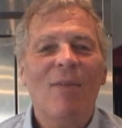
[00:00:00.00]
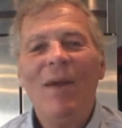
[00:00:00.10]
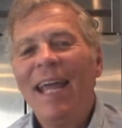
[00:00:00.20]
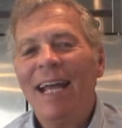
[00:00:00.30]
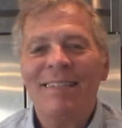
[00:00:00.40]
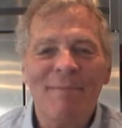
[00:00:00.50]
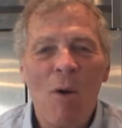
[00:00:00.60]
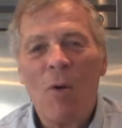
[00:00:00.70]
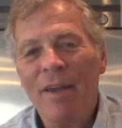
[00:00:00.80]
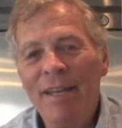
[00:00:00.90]
We got some
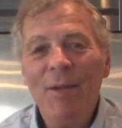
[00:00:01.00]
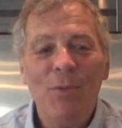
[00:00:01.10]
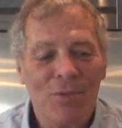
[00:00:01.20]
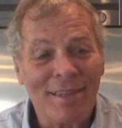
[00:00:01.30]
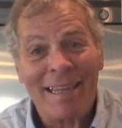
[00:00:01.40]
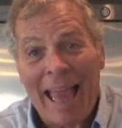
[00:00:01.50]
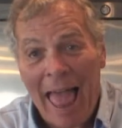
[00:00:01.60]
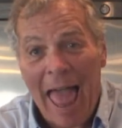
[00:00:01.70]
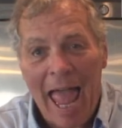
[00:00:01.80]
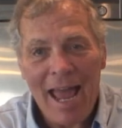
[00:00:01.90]
more news.
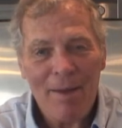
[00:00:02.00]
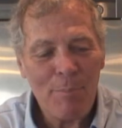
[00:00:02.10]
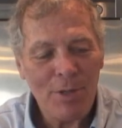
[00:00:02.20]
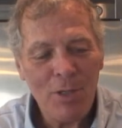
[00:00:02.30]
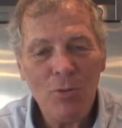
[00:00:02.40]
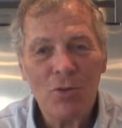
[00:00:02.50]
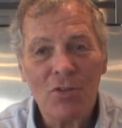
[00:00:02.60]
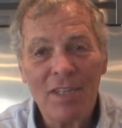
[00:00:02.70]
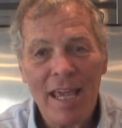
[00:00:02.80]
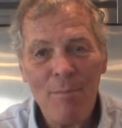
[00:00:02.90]

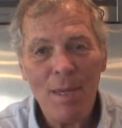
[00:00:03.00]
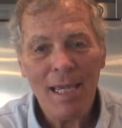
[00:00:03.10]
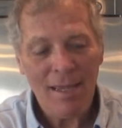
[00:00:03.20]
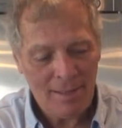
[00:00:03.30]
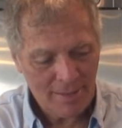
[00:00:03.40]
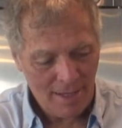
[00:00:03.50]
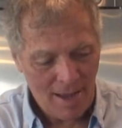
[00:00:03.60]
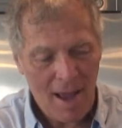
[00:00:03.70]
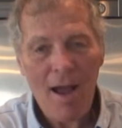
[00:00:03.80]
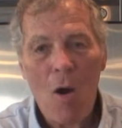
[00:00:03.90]
Producers gave me
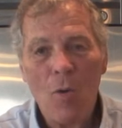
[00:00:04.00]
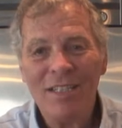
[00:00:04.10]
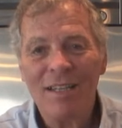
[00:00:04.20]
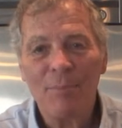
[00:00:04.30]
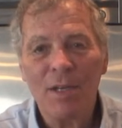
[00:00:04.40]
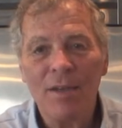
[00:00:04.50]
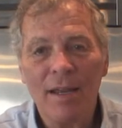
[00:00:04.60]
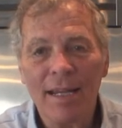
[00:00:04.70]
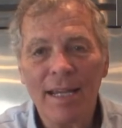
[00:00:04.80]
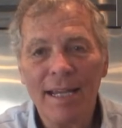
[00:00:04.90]
always something to
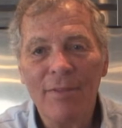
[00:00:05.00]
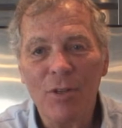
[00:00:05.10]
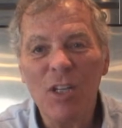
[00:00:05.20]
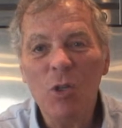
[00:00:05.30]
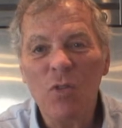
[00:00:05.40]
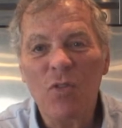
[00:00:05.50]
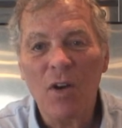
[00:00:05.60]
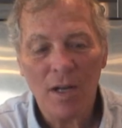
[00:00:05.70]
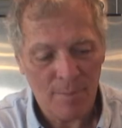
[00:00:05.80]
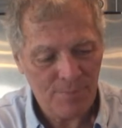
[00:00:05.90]
get the news from.